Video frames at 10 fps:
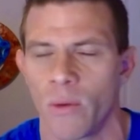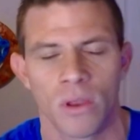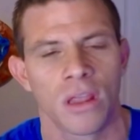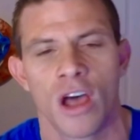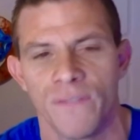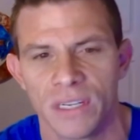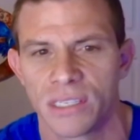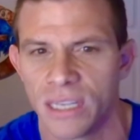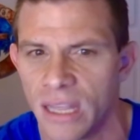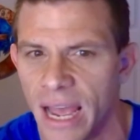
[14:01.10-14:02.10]
I would love to
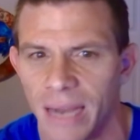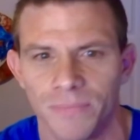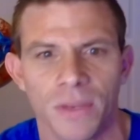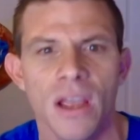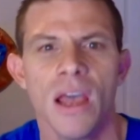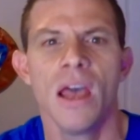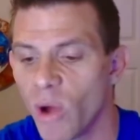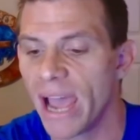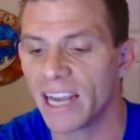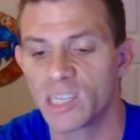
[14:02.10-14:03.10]
see that.
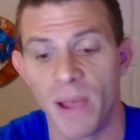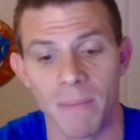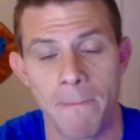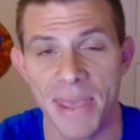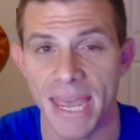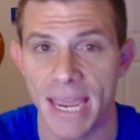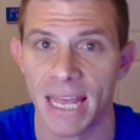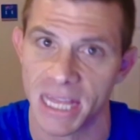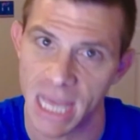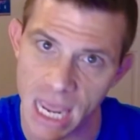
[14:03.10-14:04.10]
So I expect big
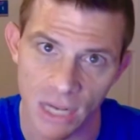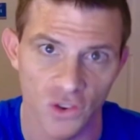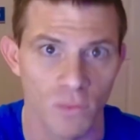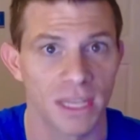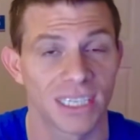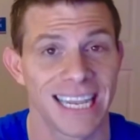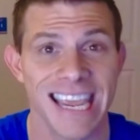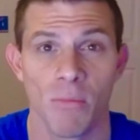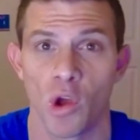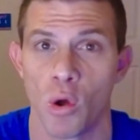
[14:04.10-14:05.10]
things from this
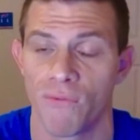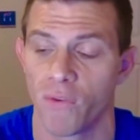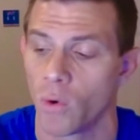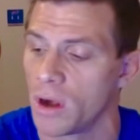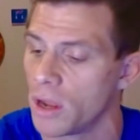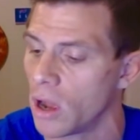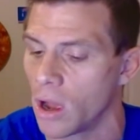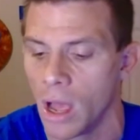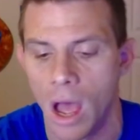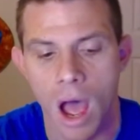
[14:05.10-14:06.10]
team going forward,
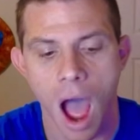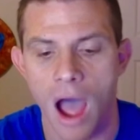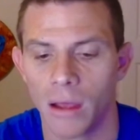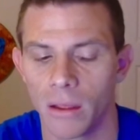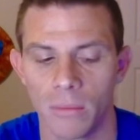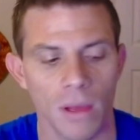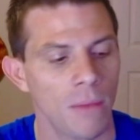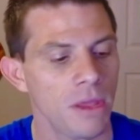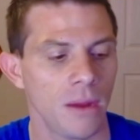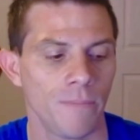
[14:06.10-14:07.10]
y'all. I
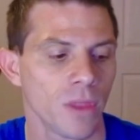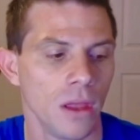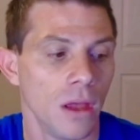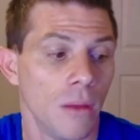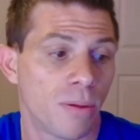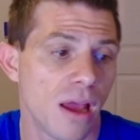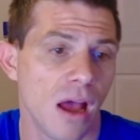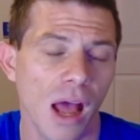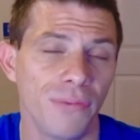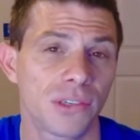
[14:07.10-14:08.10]
mean,
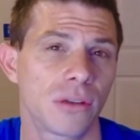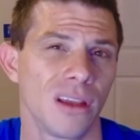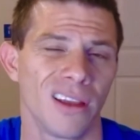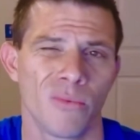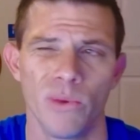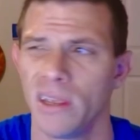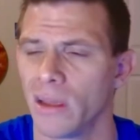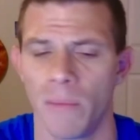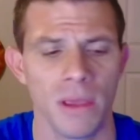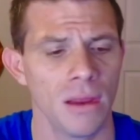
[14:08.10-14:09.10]
playoffs, we
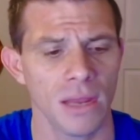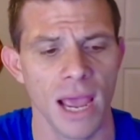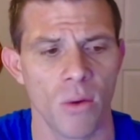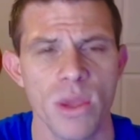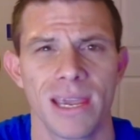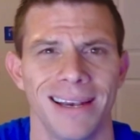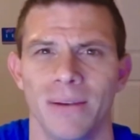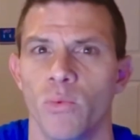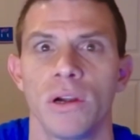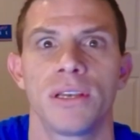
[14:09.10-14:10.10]
can
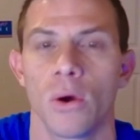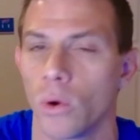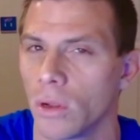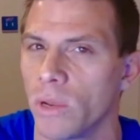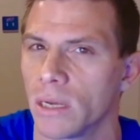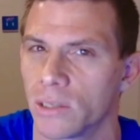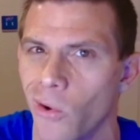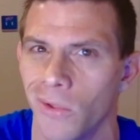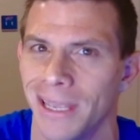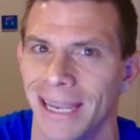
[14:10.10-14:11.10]

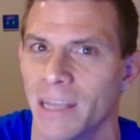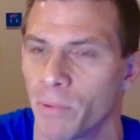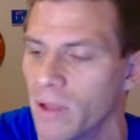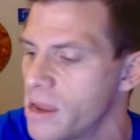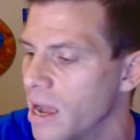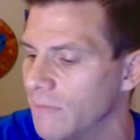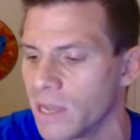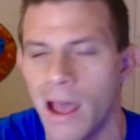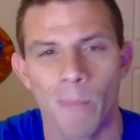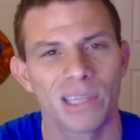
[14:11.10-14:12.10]
totally get in the playoffs,
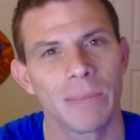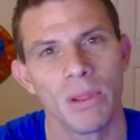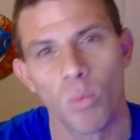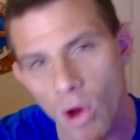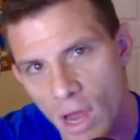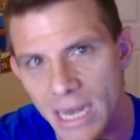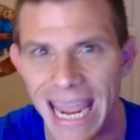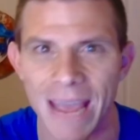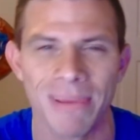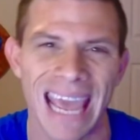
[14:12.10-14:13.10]
but it's gonna be one
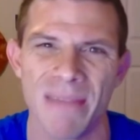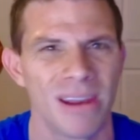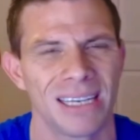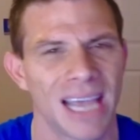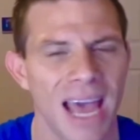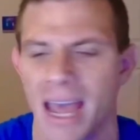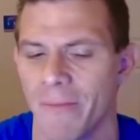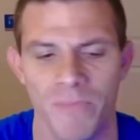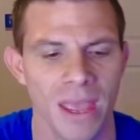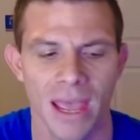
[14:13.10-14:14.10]
damn game at a
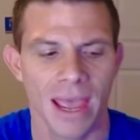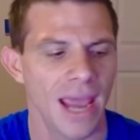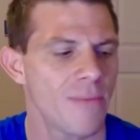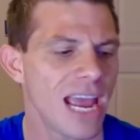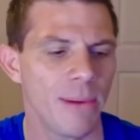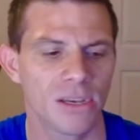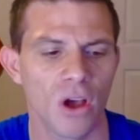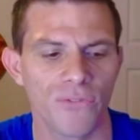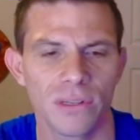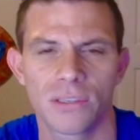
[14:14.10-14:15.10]
time. And the Miami
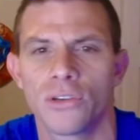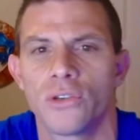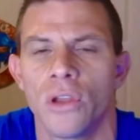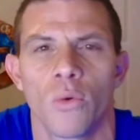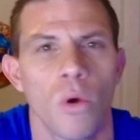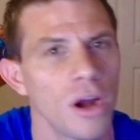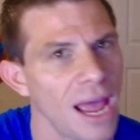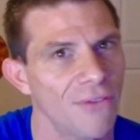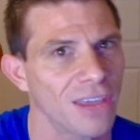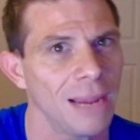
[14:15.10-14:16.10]
Dolphins, they're
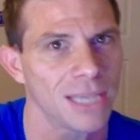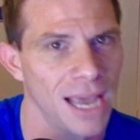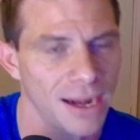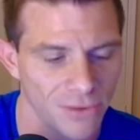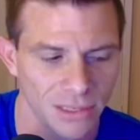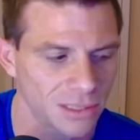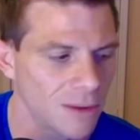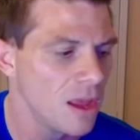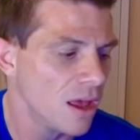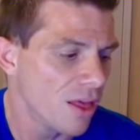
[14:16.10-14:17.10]
1.5 games ahead of us.
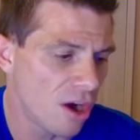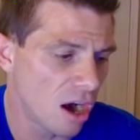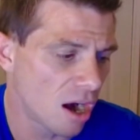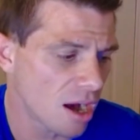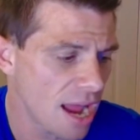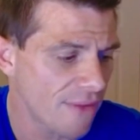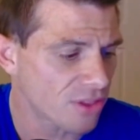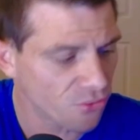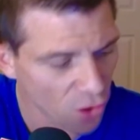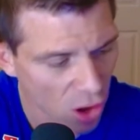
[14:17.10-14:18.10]
They're gonna have
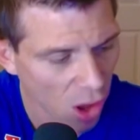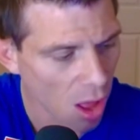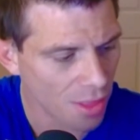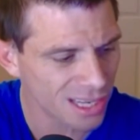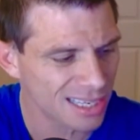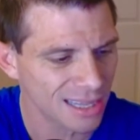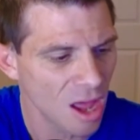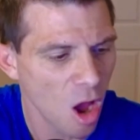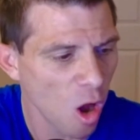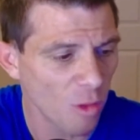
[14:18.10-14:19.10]
to fall. That's
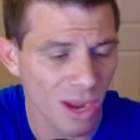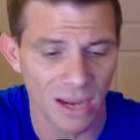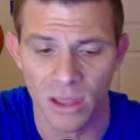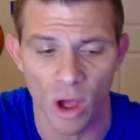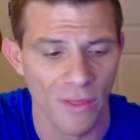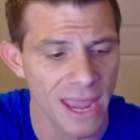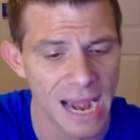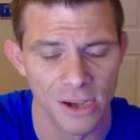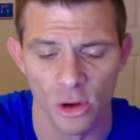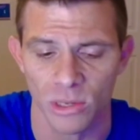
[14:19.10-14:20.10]
all they got
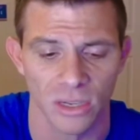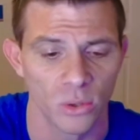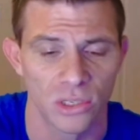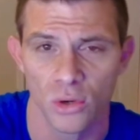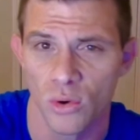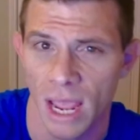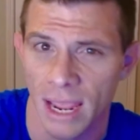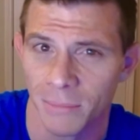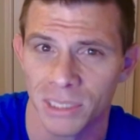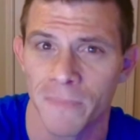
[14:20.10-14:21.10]
to do is lose 2
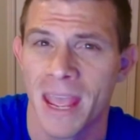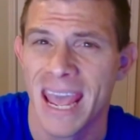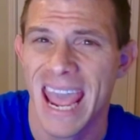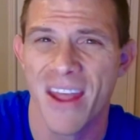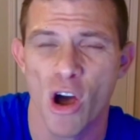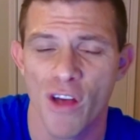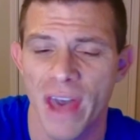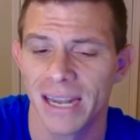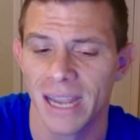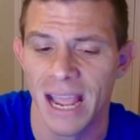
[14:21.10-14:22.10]
games, and all
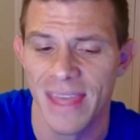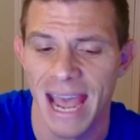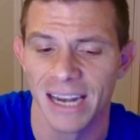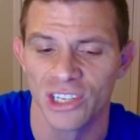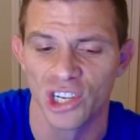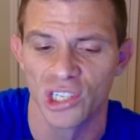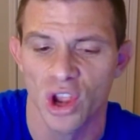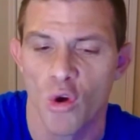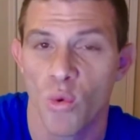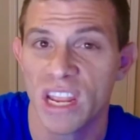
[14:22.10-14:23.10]
that, and that just
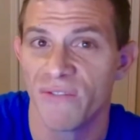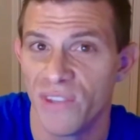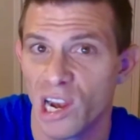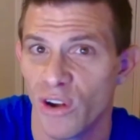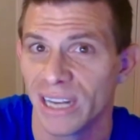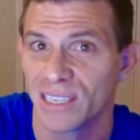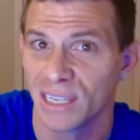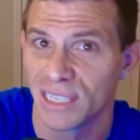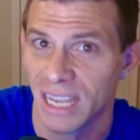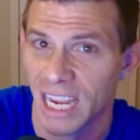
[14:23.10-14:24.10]
reinvigorates
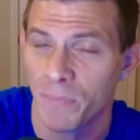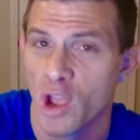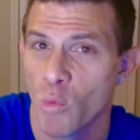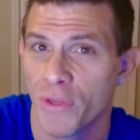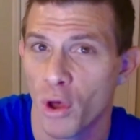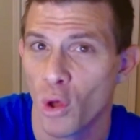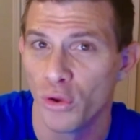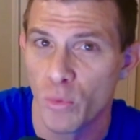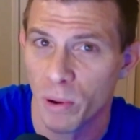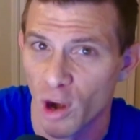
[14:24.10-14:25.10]
this team with a whole
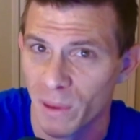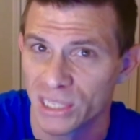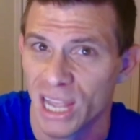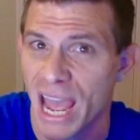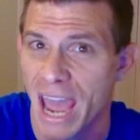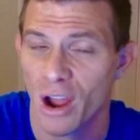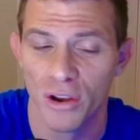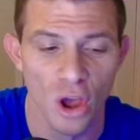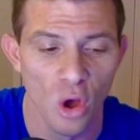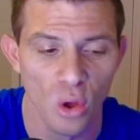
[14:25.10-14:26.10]
new purpose
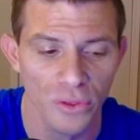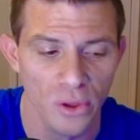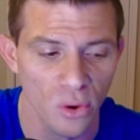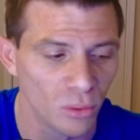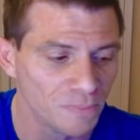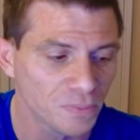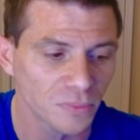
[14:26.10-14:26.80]
and a whole new